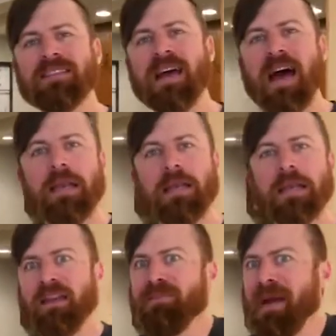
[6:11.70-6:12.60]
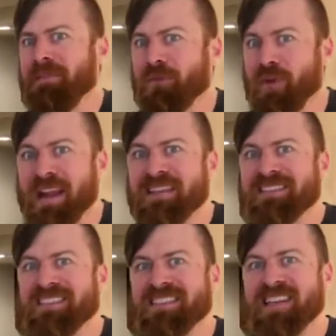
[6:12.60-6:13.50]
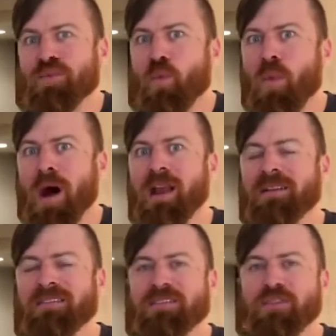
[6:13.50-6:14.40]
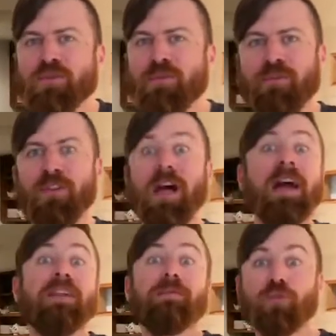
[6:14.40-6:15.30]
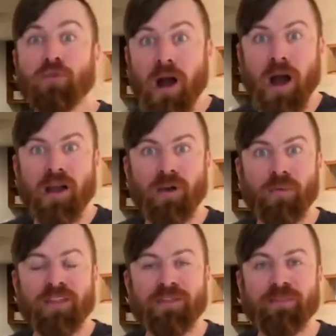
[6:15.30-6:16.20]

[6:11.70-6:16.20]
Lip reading: that if my friends didn't want to fly to Morocco with